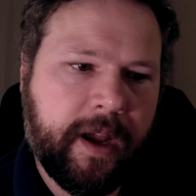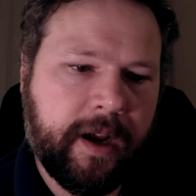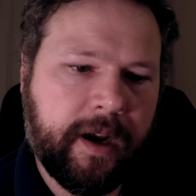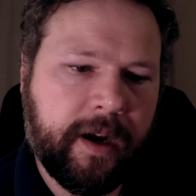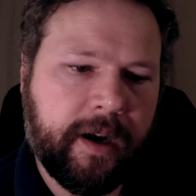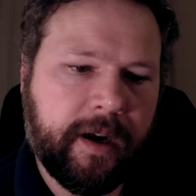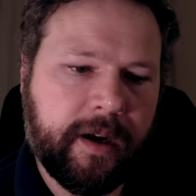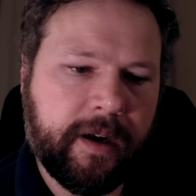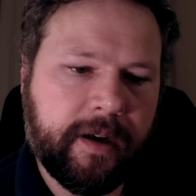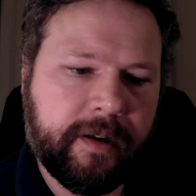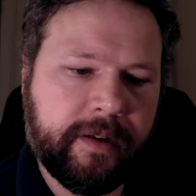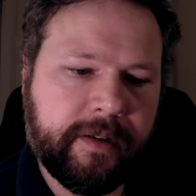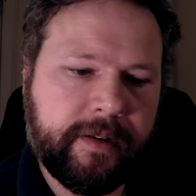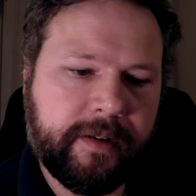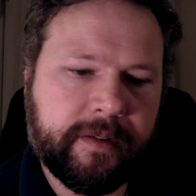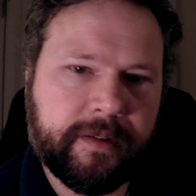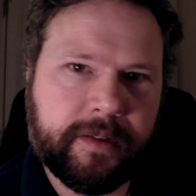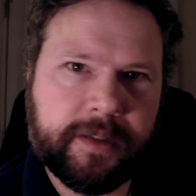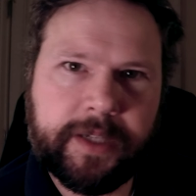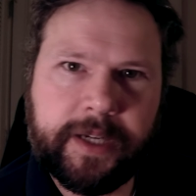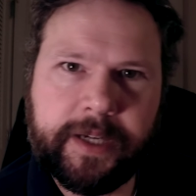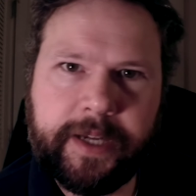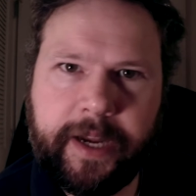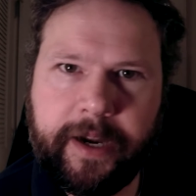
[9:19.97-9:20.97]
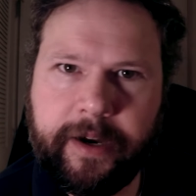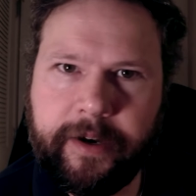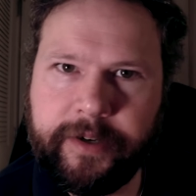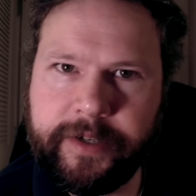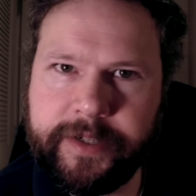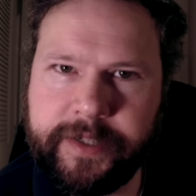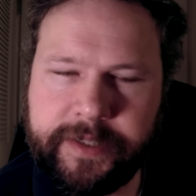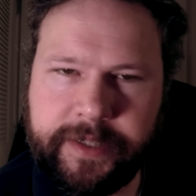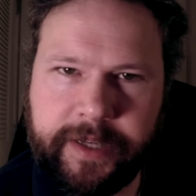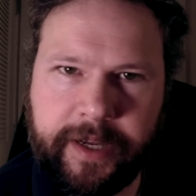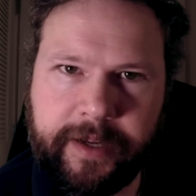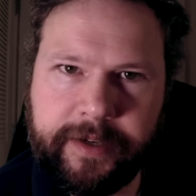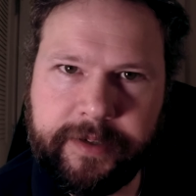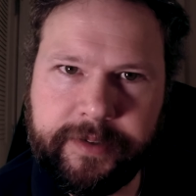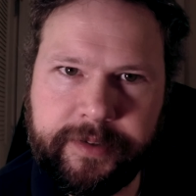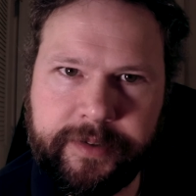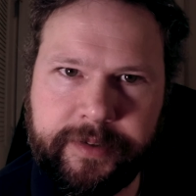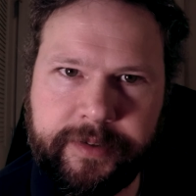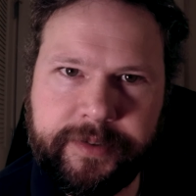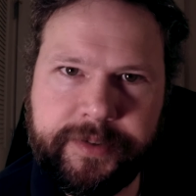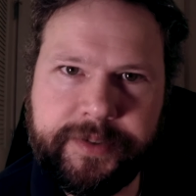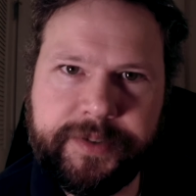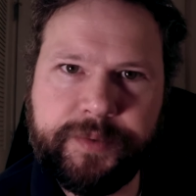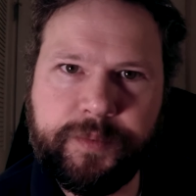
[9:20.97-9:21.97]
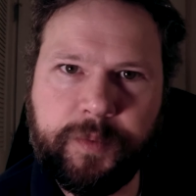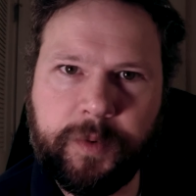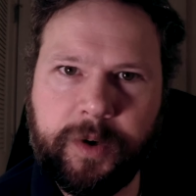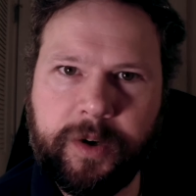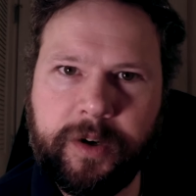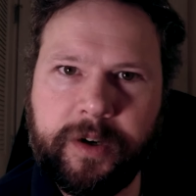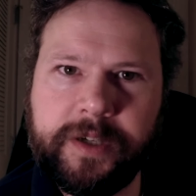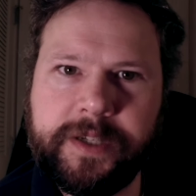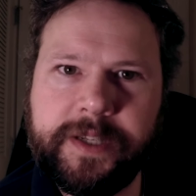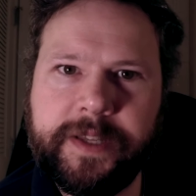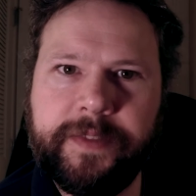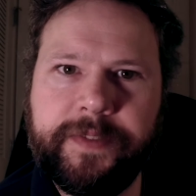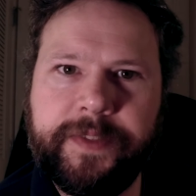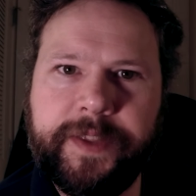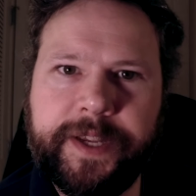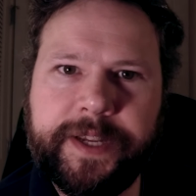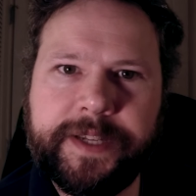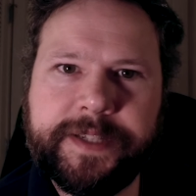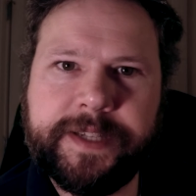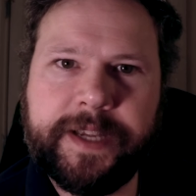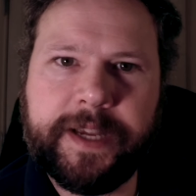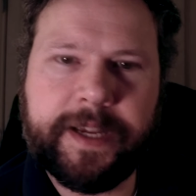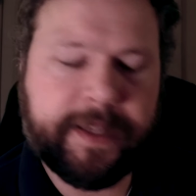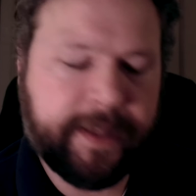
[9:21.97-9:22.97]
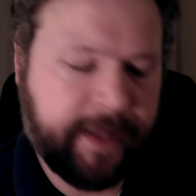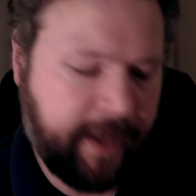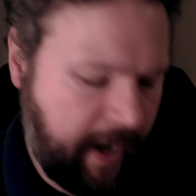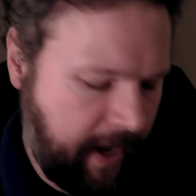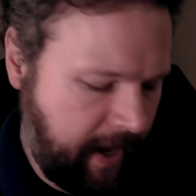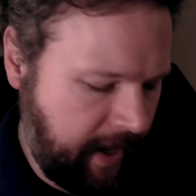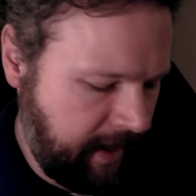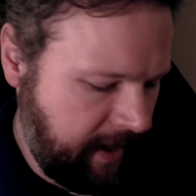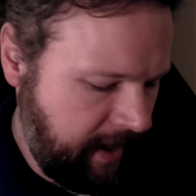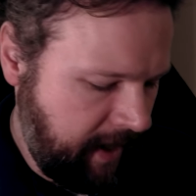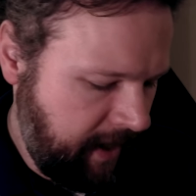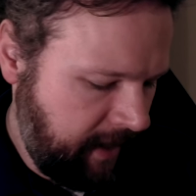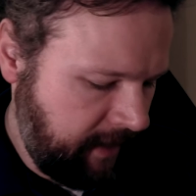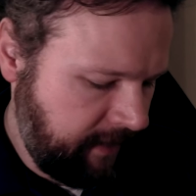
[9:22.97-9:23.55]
like Aristotle's works and things like that.